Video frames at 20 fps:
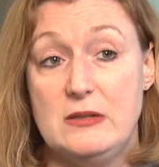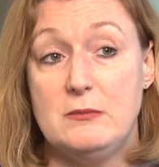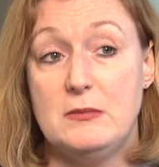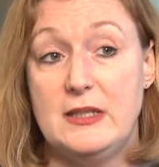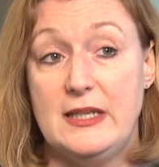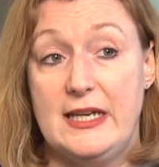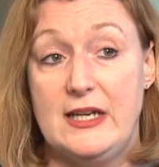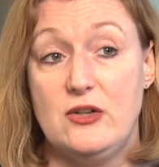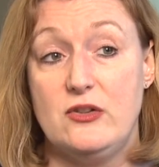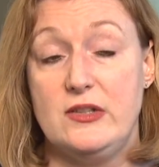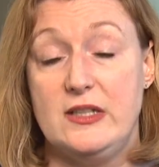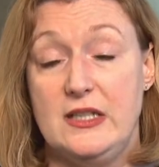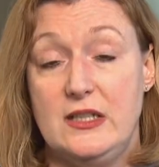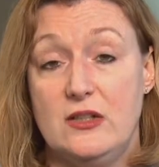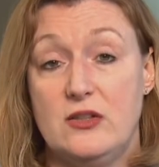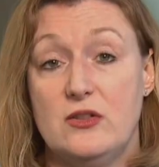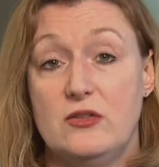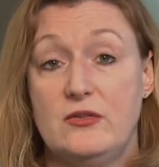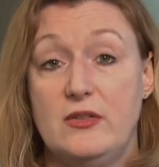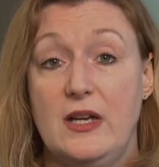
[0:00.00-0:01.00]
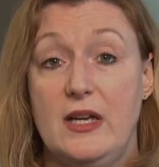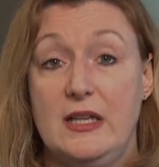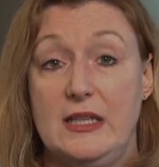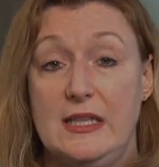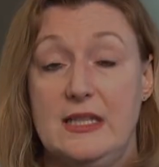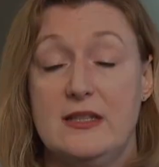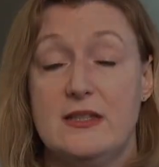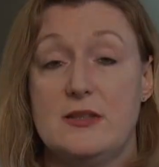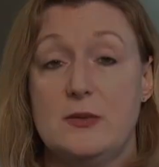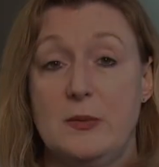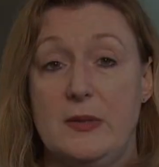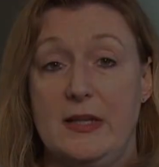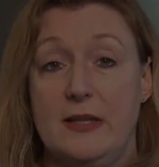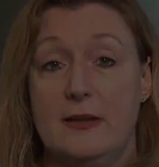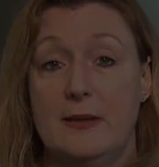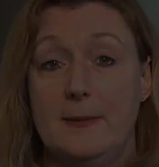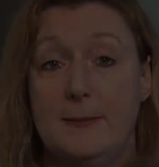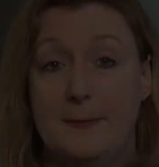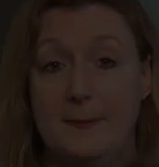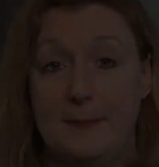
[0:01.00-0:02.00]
Malaria and Ovale as well.